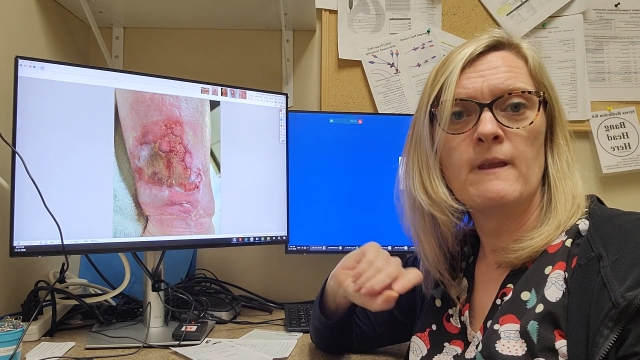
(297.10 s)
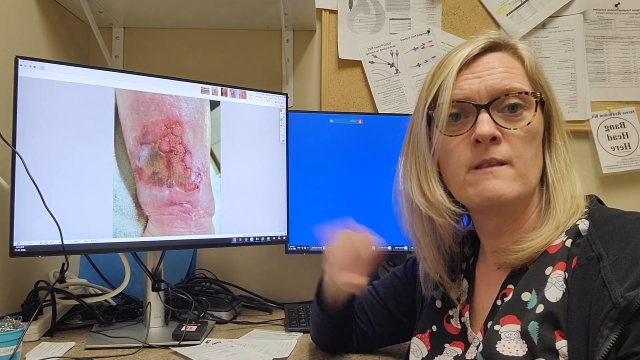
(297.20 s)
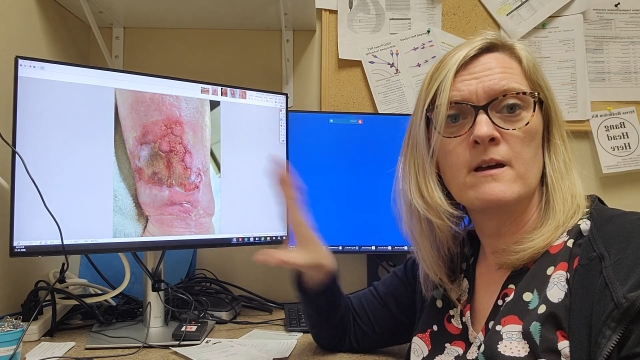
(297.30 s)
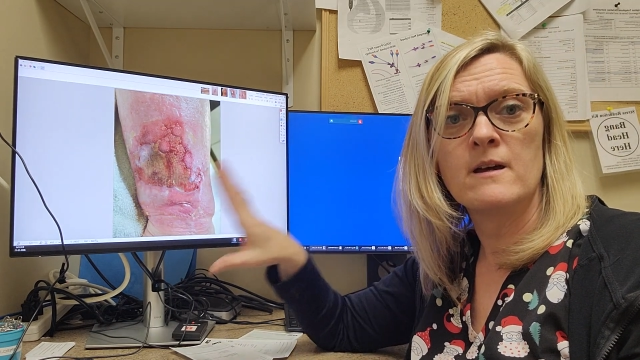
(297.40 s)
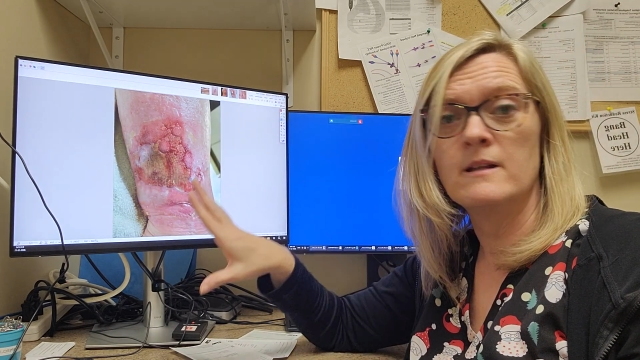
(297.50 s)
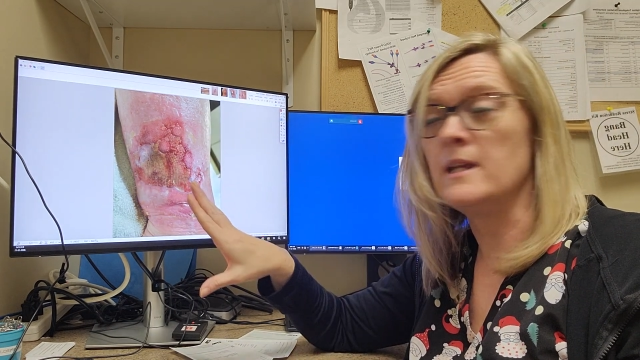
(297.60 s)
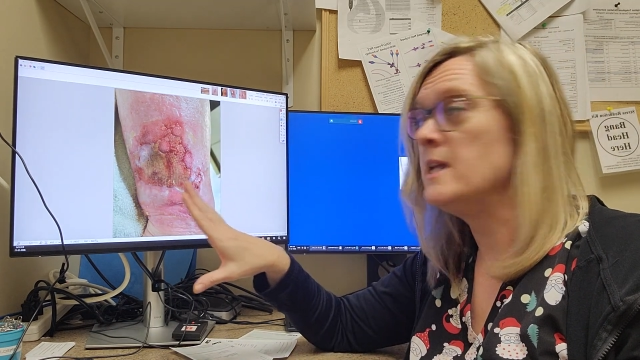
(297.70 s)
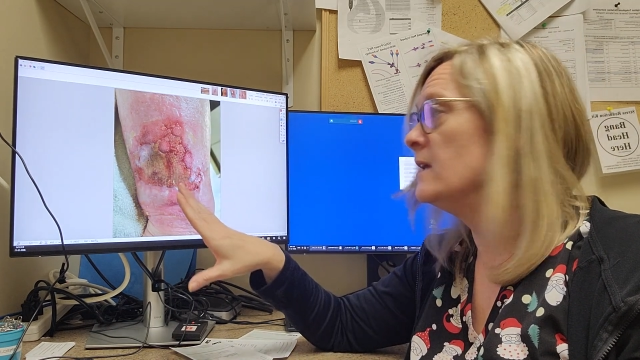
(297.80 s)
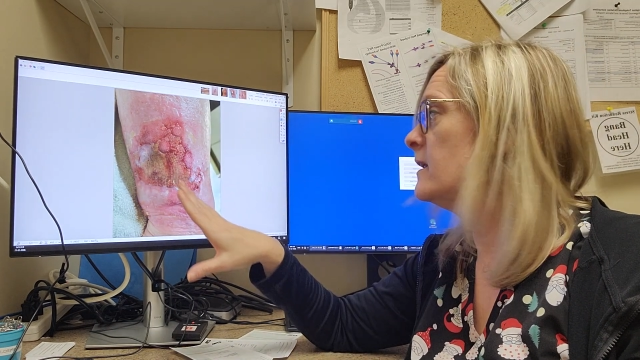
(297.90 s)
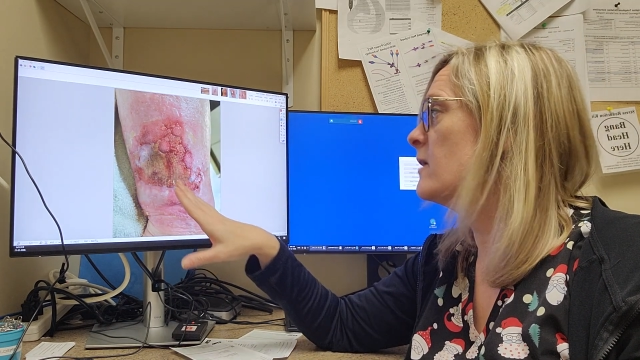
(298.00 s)
the
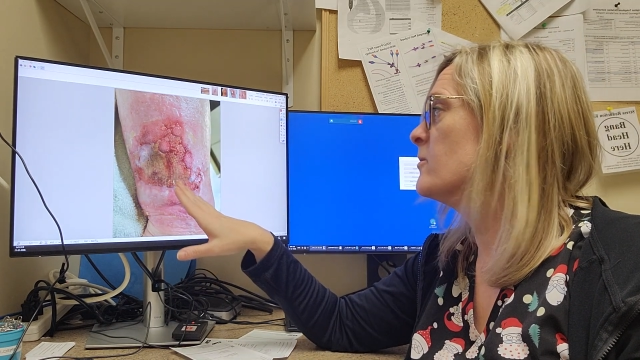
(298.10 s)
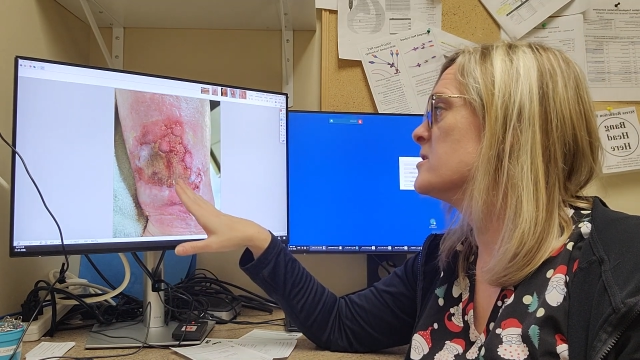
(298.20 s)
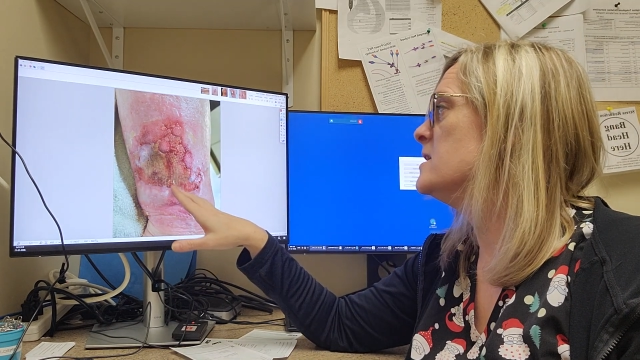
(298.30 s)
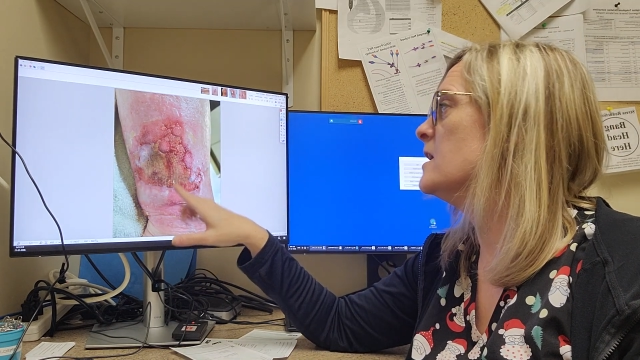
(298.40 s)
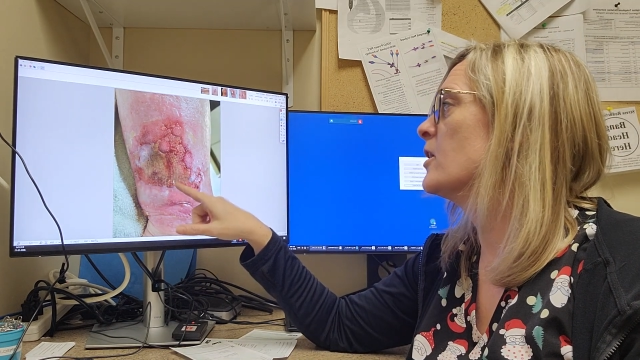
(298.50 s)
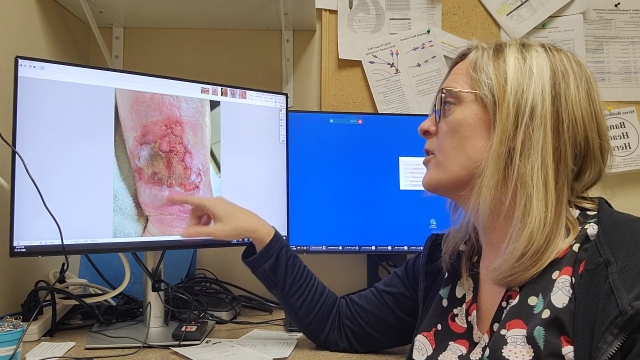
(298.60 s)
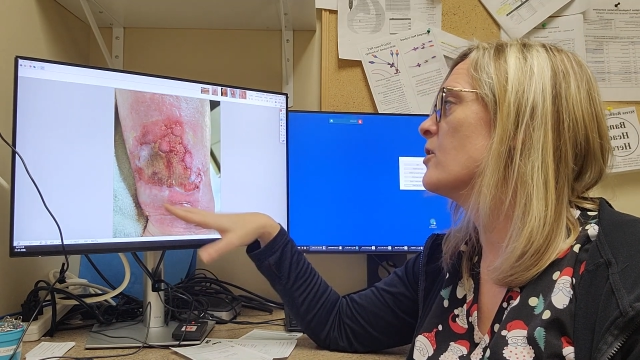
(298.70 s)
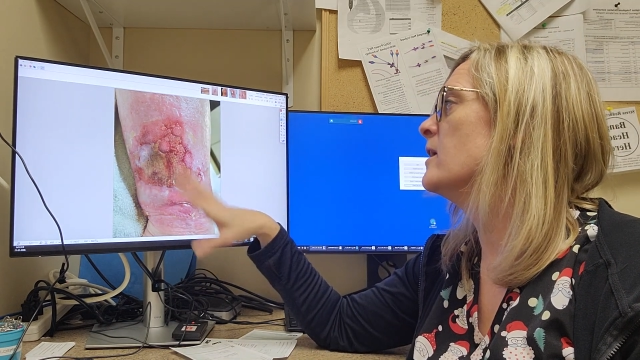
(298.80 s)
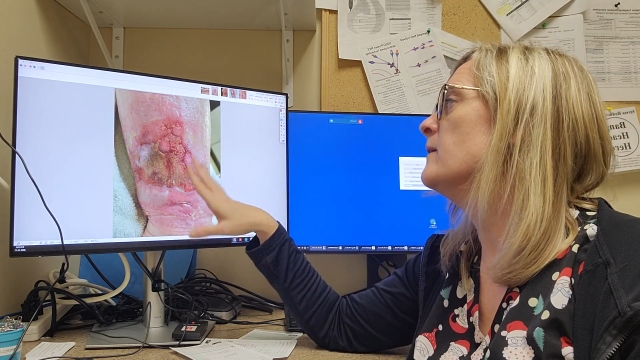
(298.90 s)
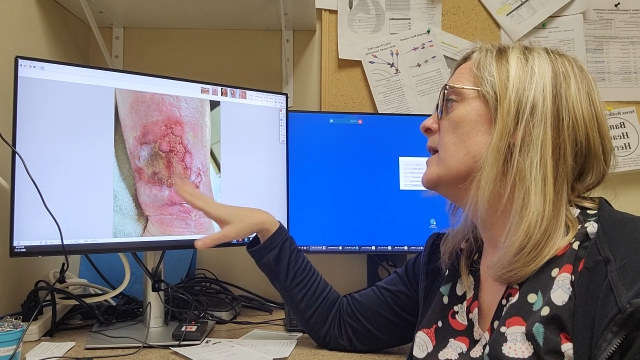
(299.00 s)
healing that we're seeing
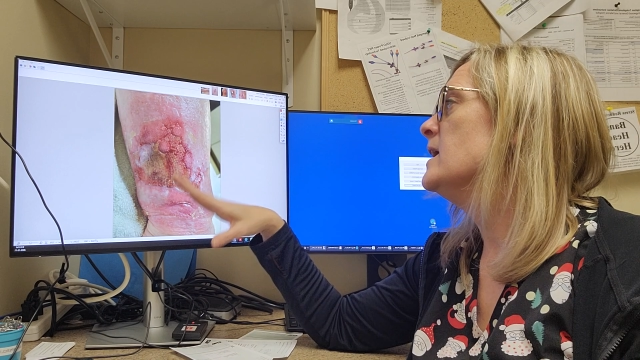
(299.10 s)
occurring.